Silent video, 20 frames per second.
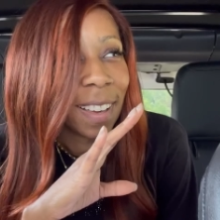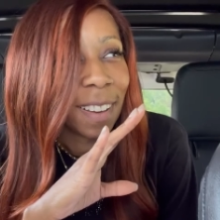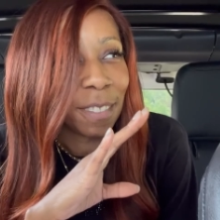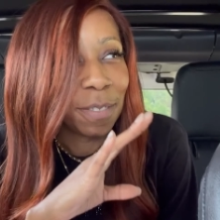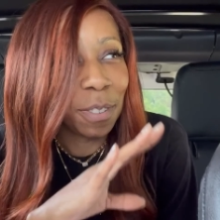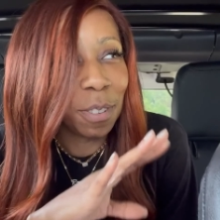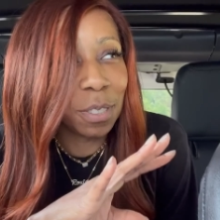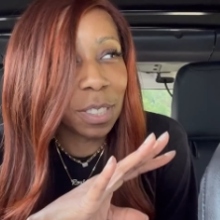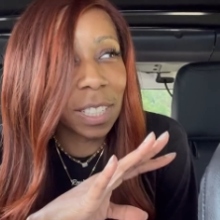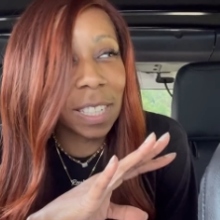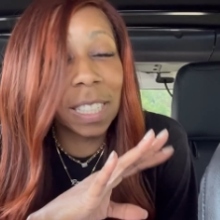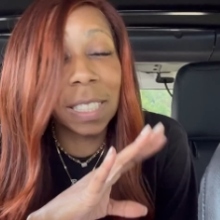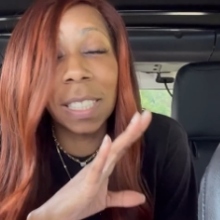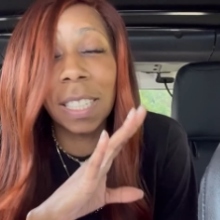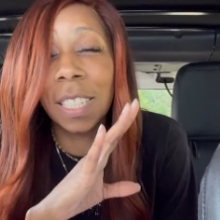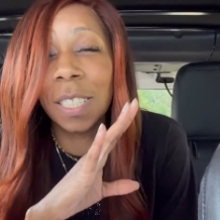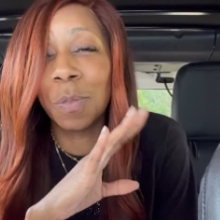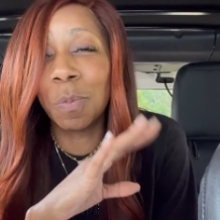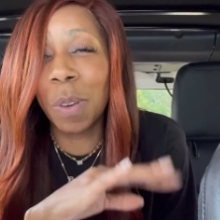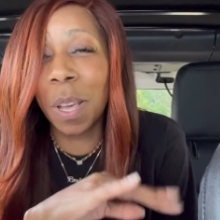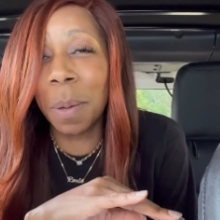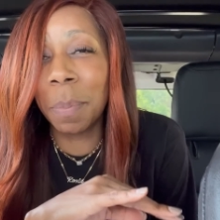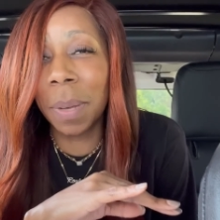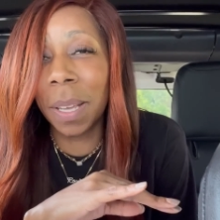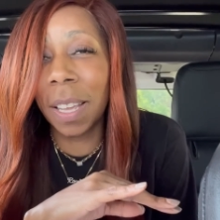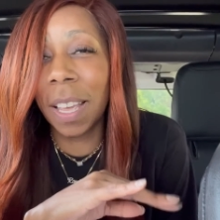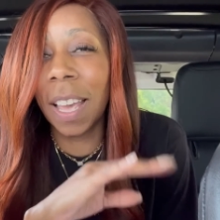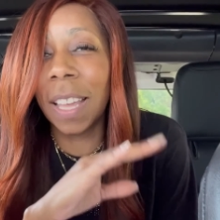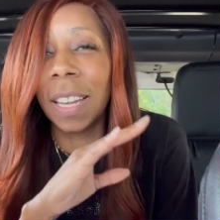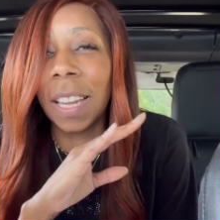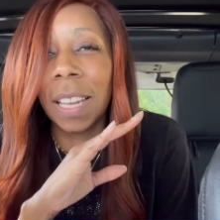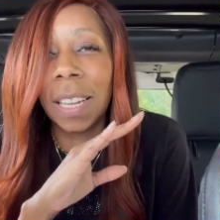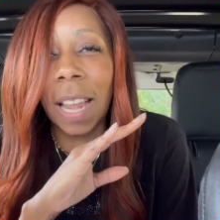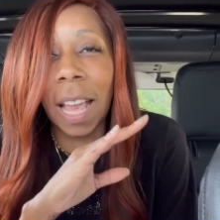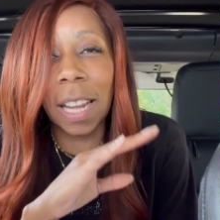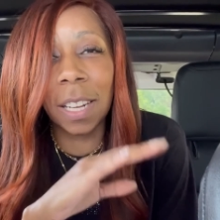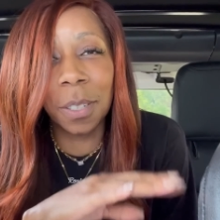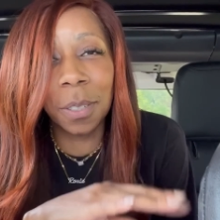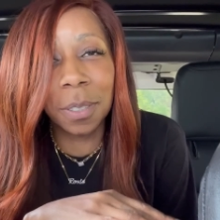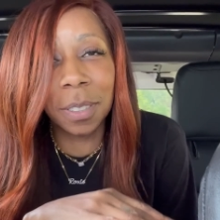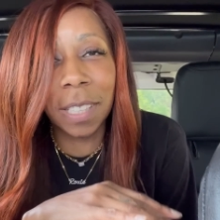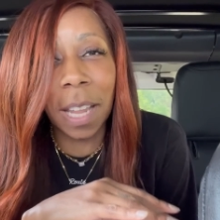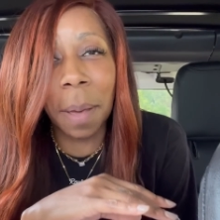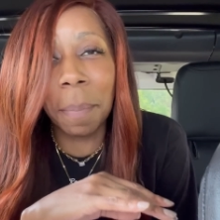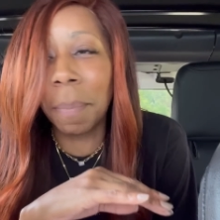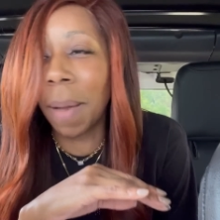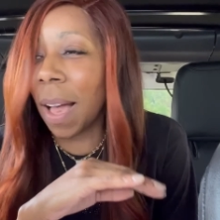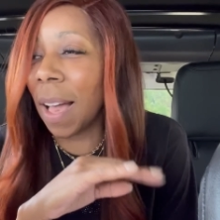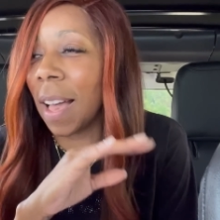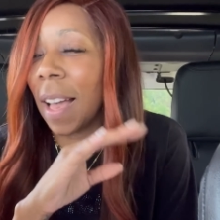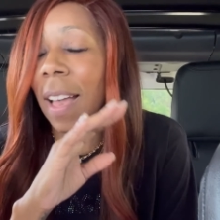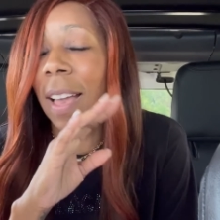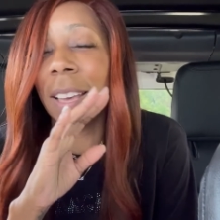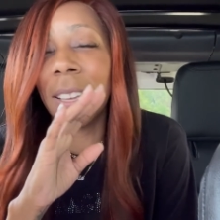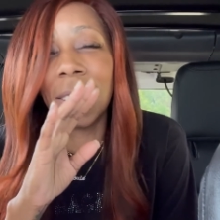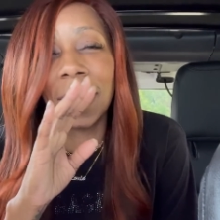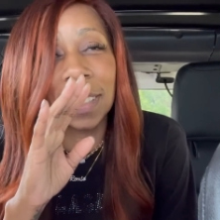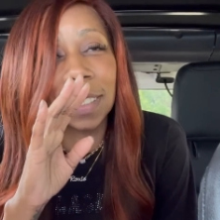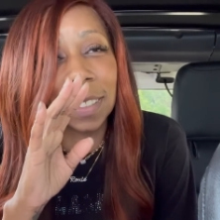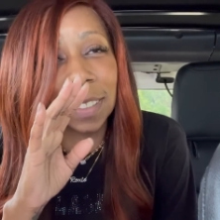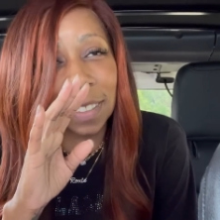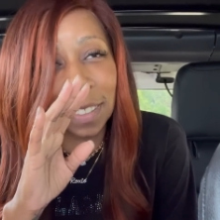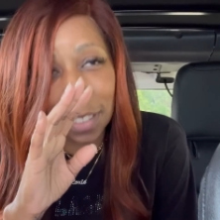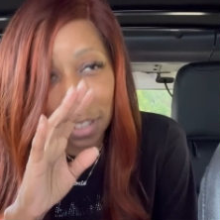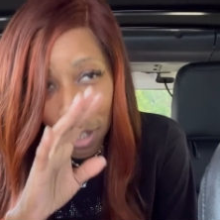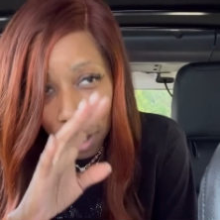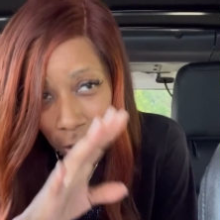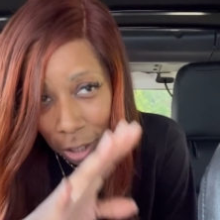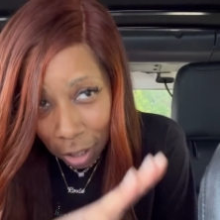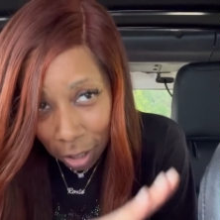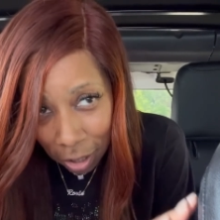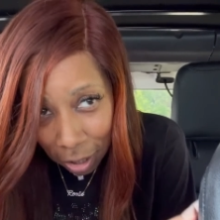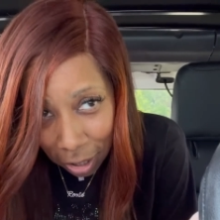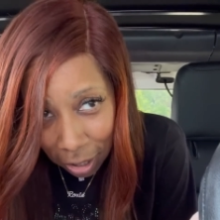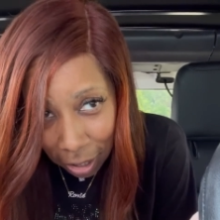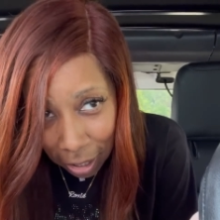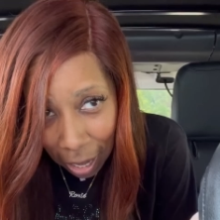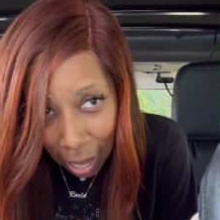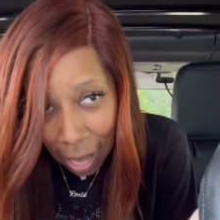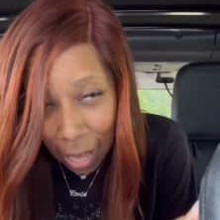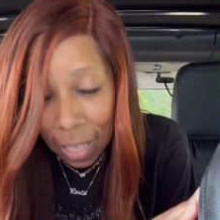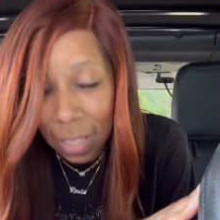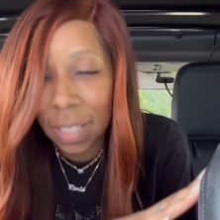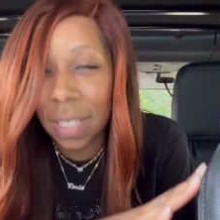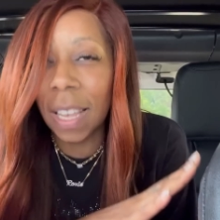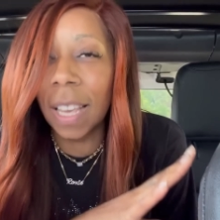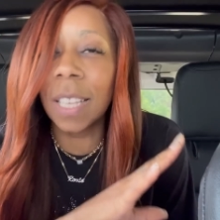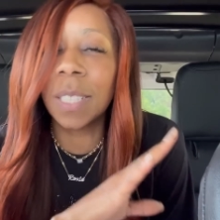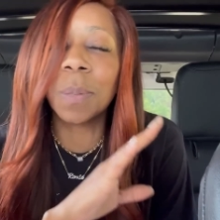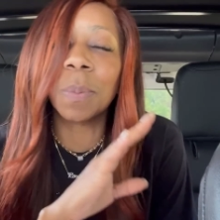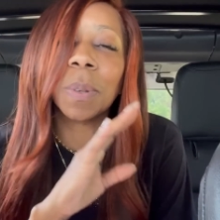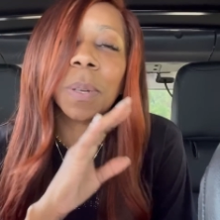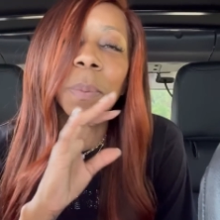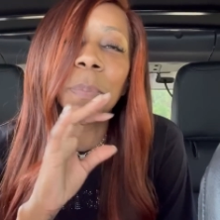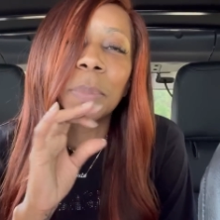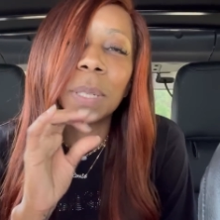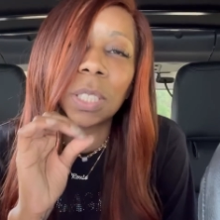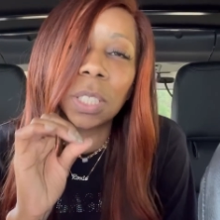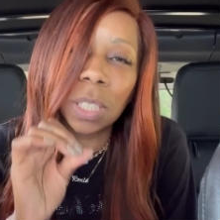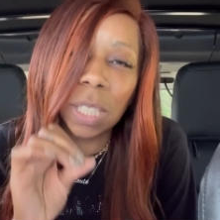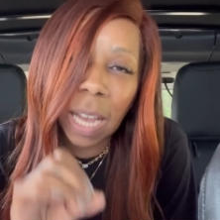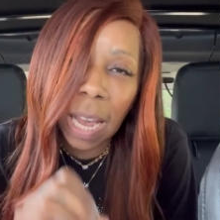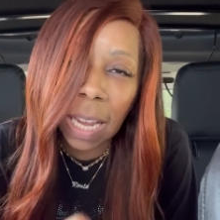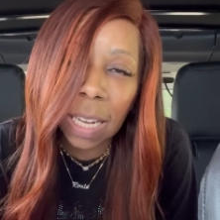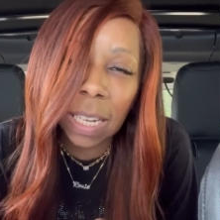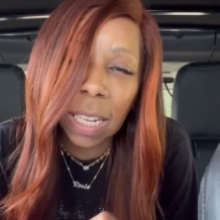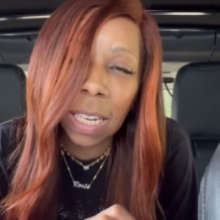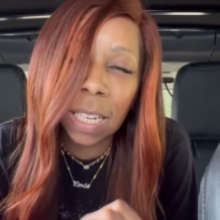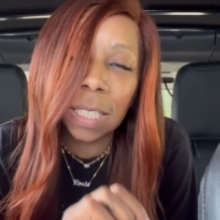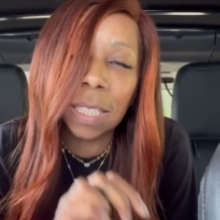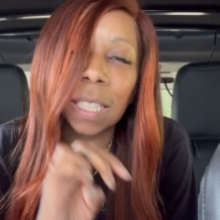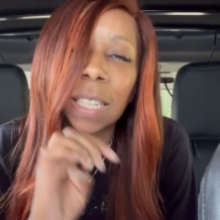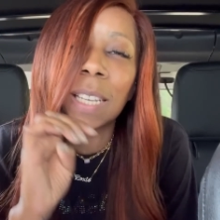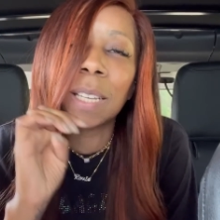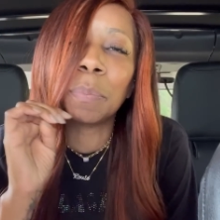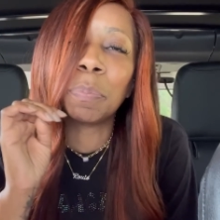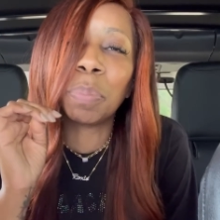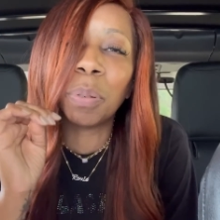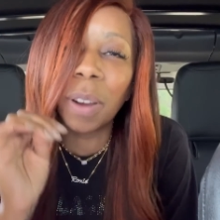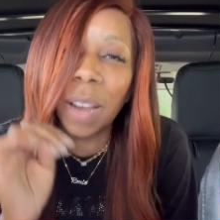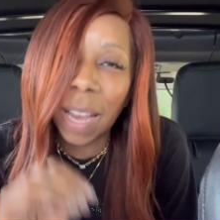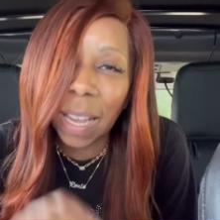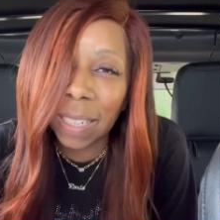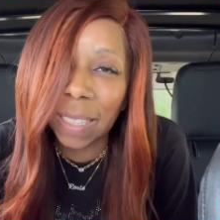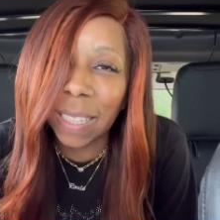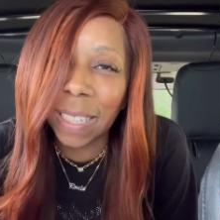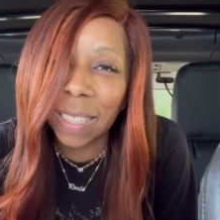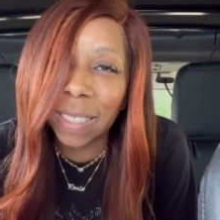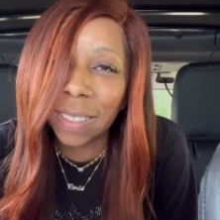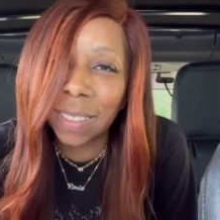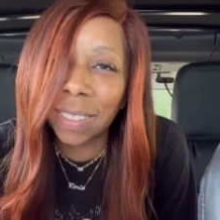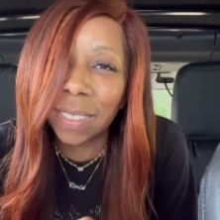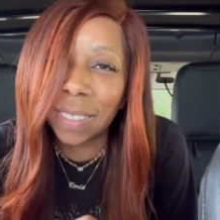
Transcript: Future get these women and then they lose their mind. Girl, you could have had sex with them, but you ain't needed to get pregnant.